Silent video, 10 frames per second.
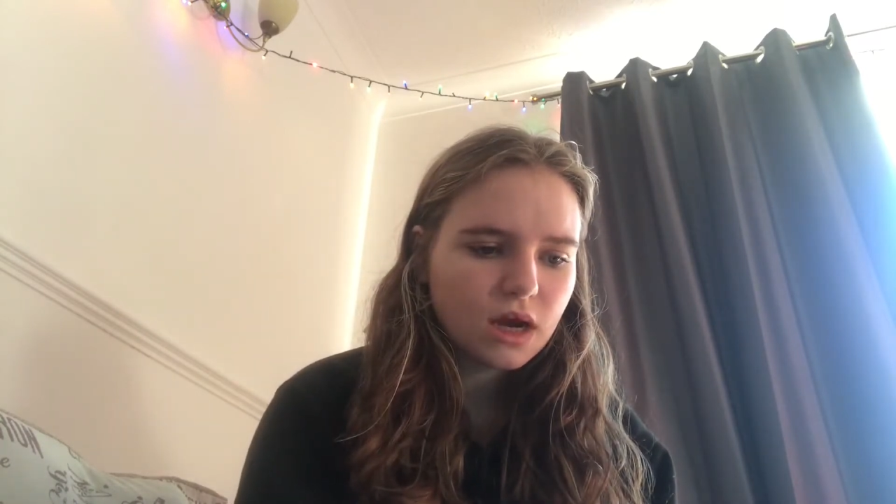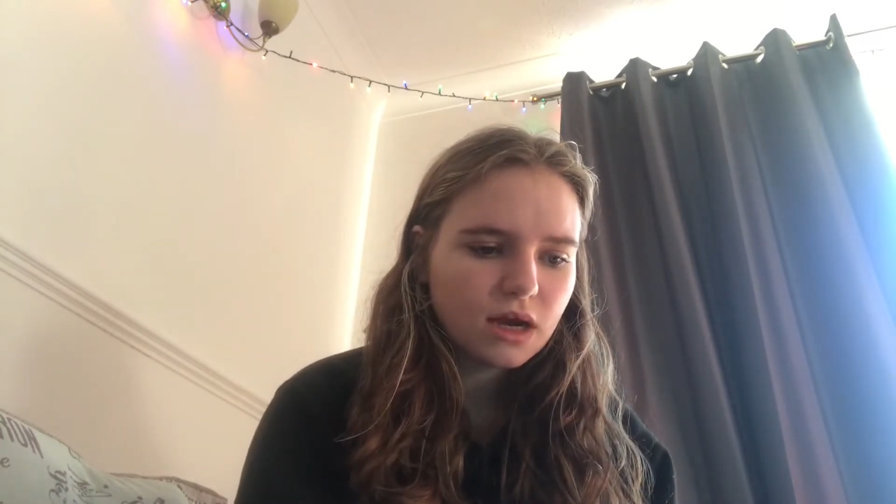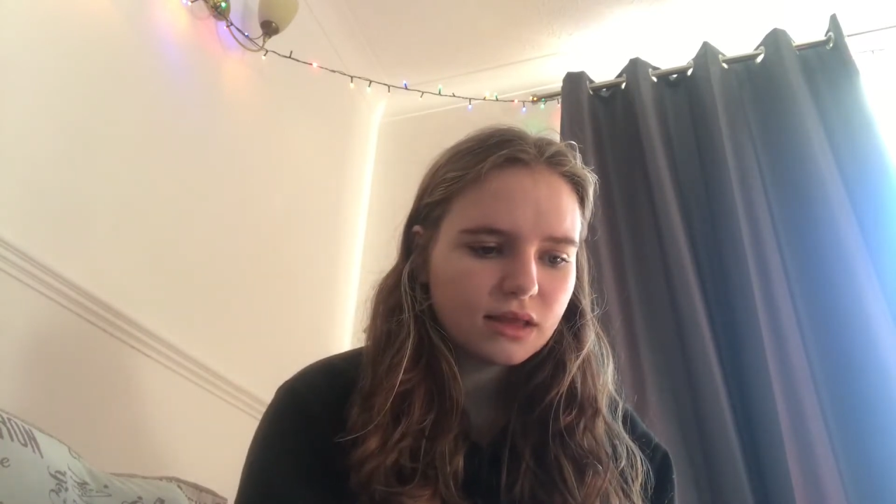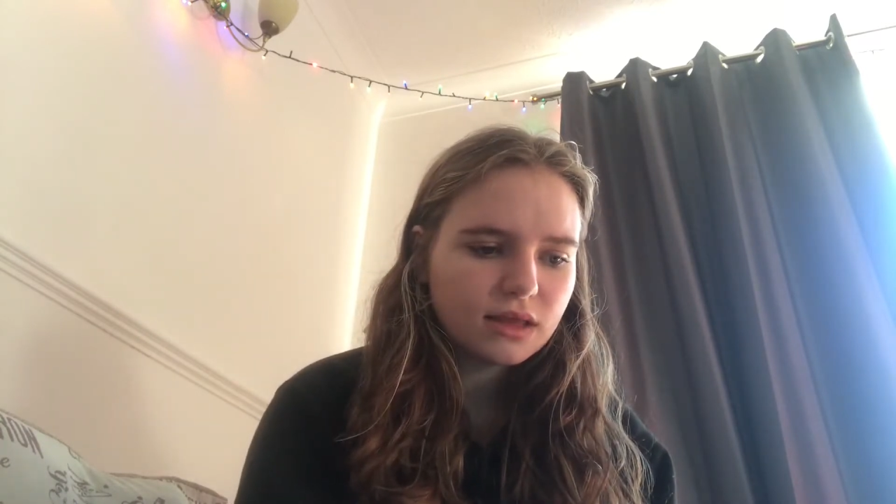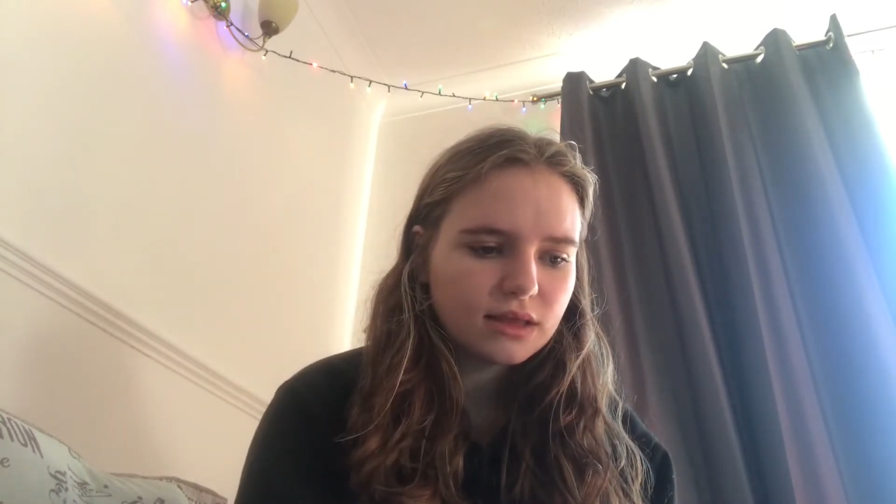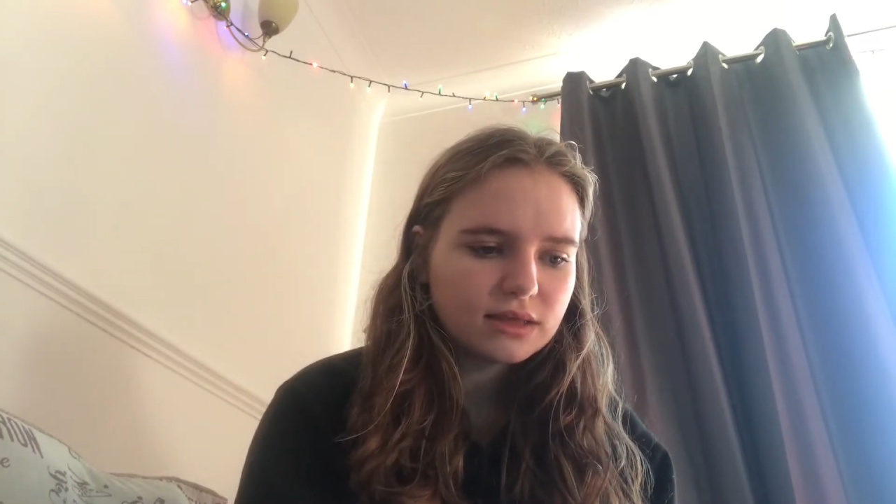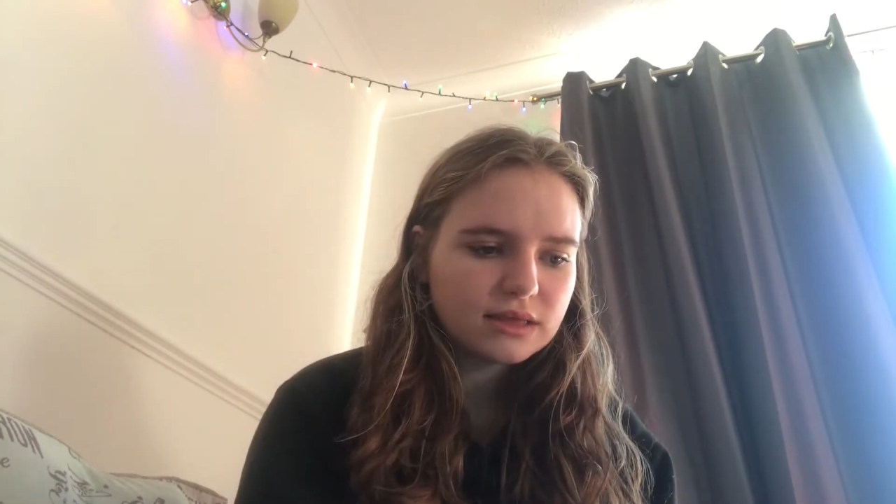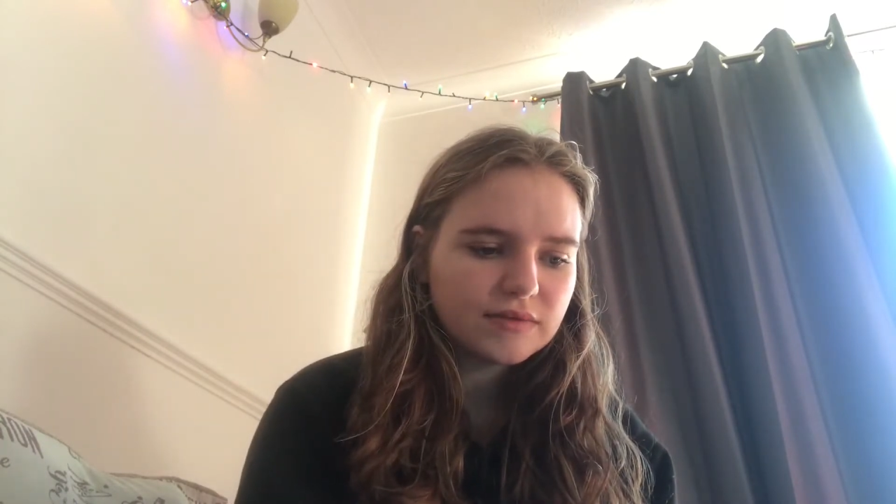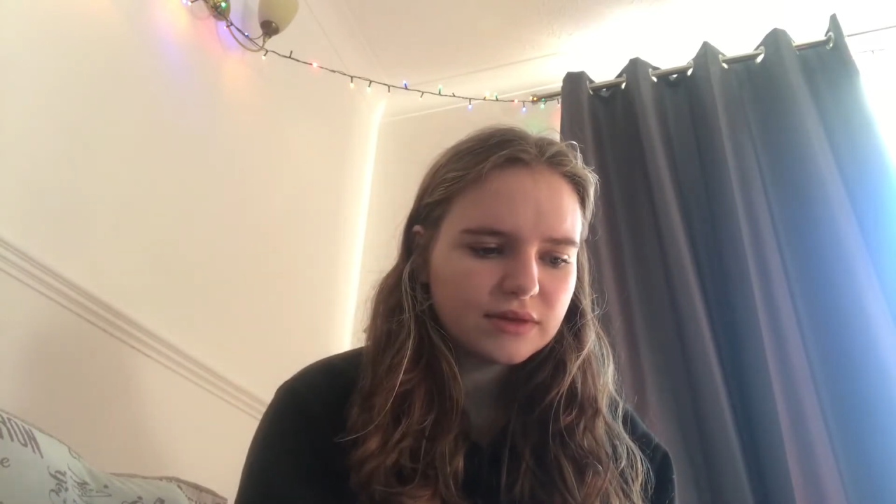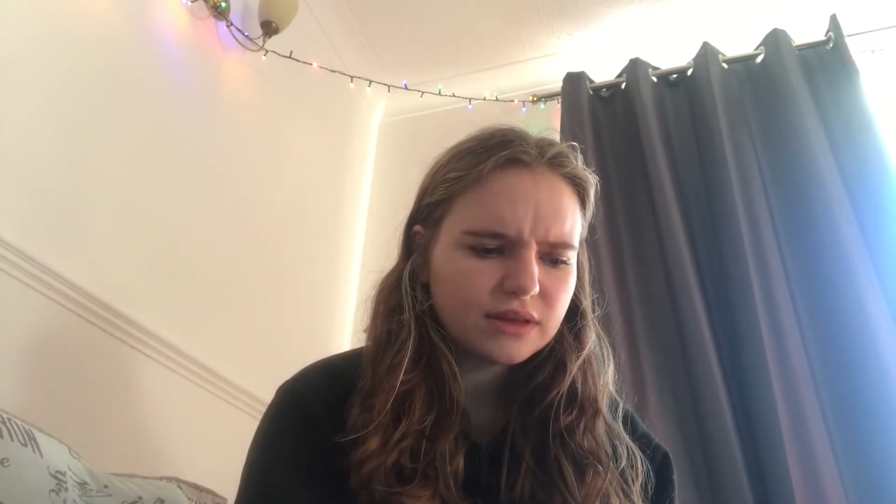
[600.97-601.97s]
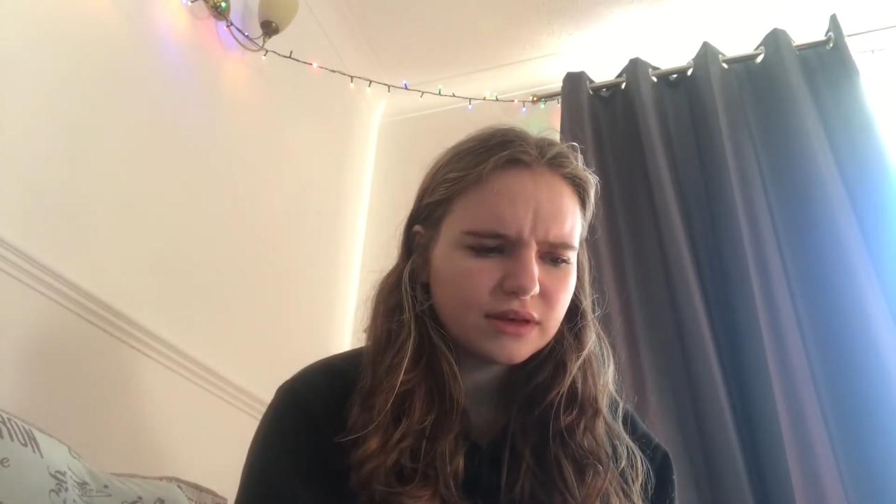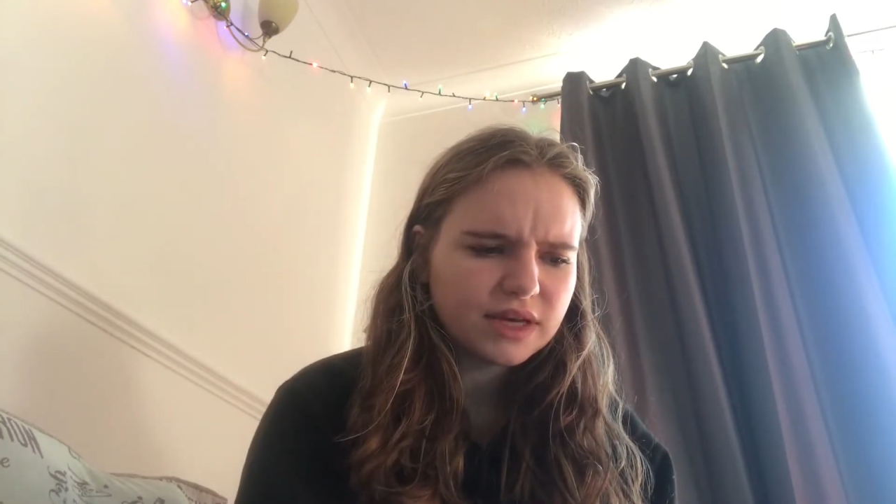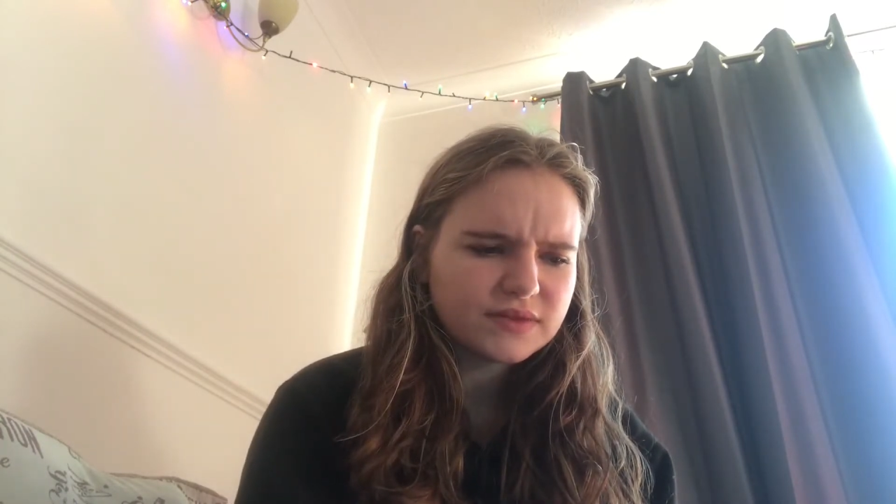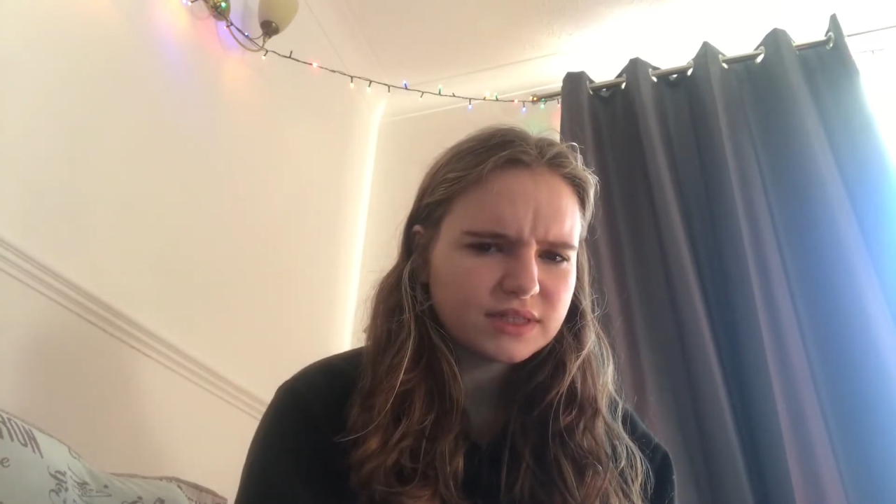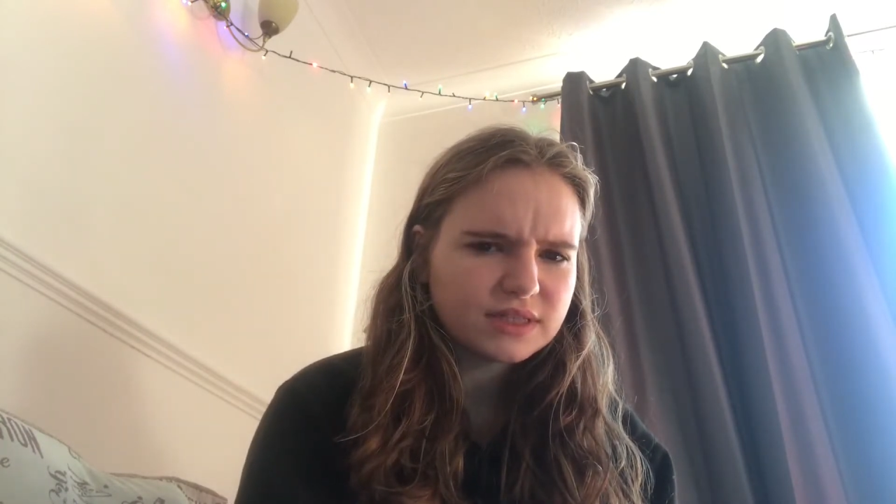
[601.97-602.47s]
I think that's everything I
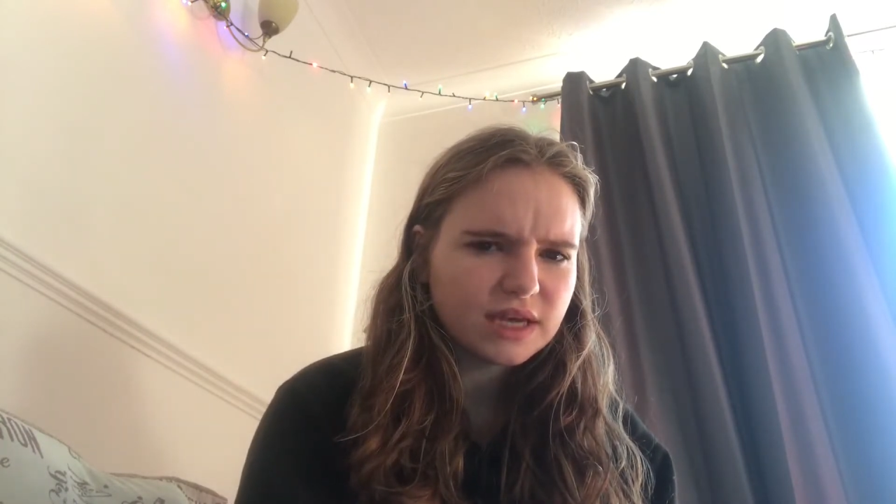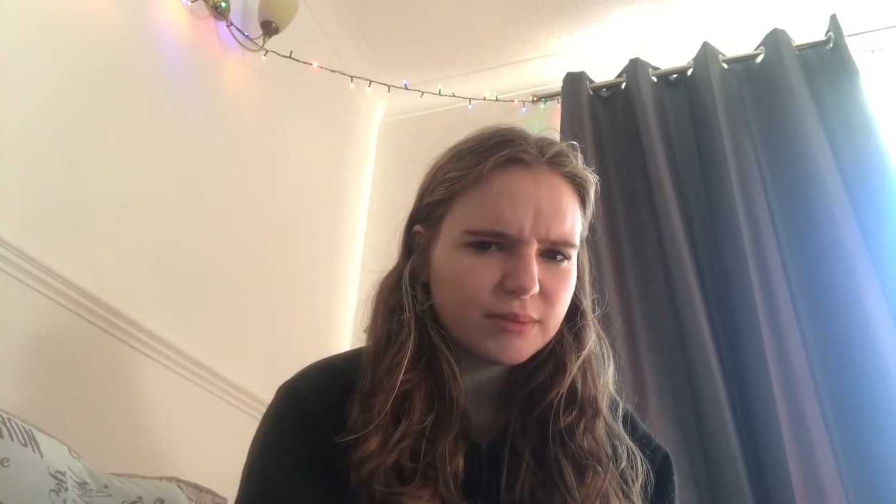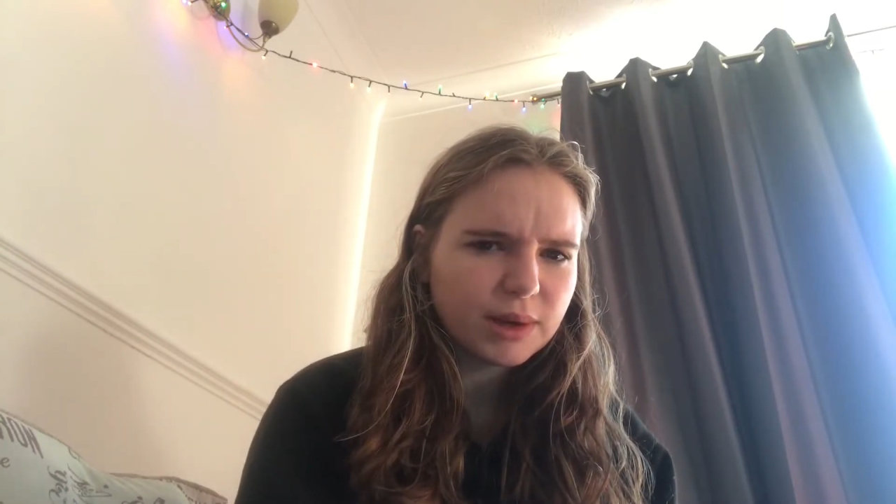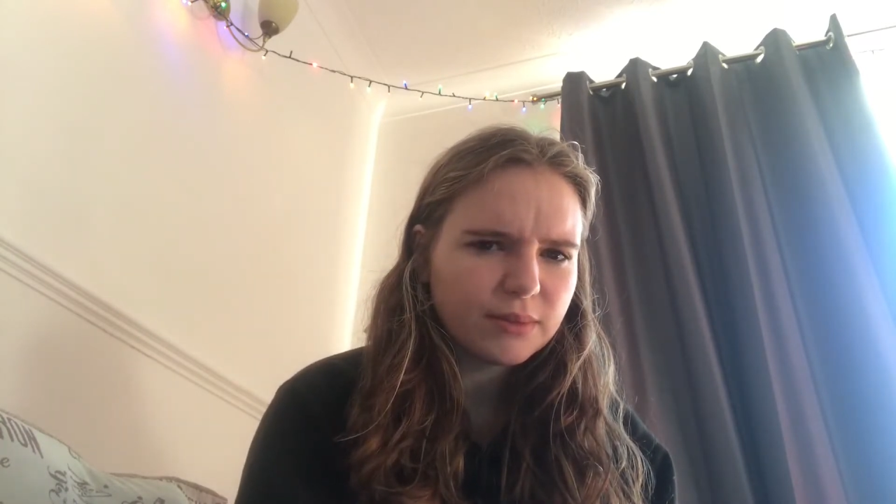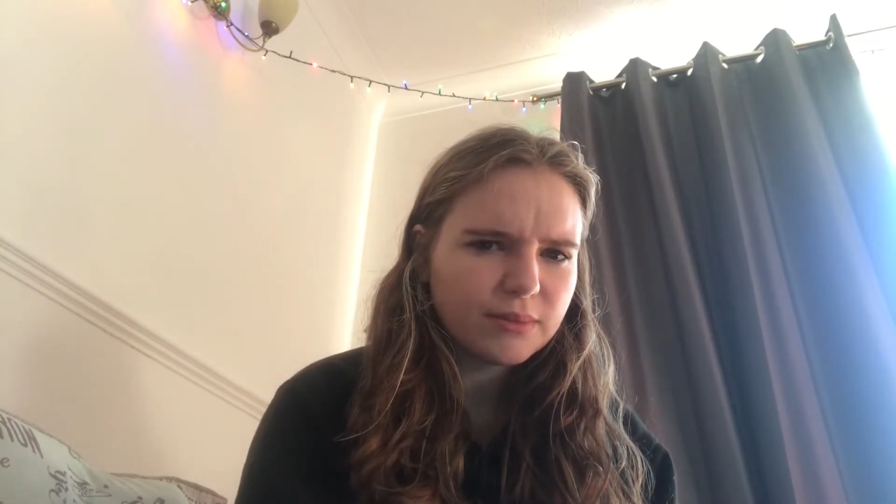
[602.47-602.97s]
have to say about